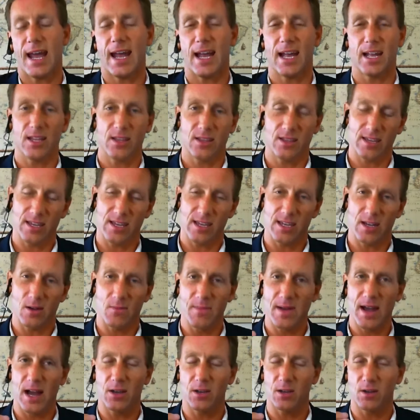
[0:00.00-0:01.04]
and the
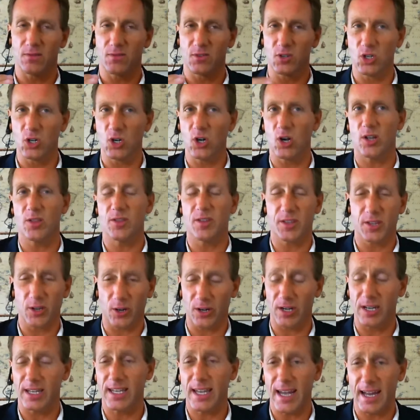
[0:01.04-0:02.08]
amount of good that they're
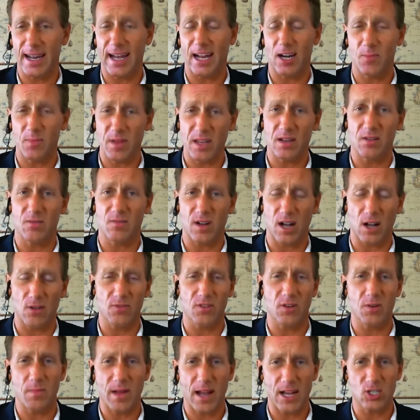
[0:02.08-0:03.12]
going to get out of being involved
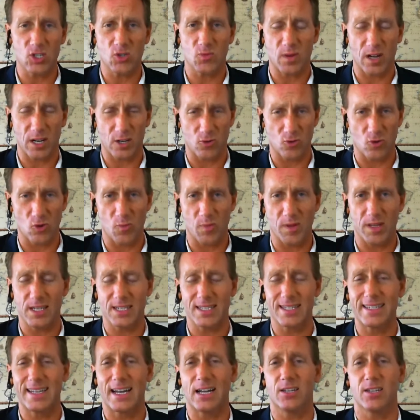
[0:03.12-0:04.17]
in a mastermind group
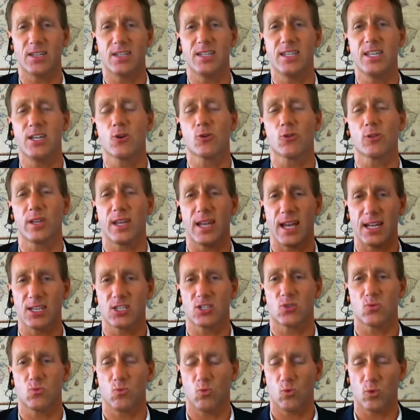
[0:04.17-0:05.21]
is not nearly as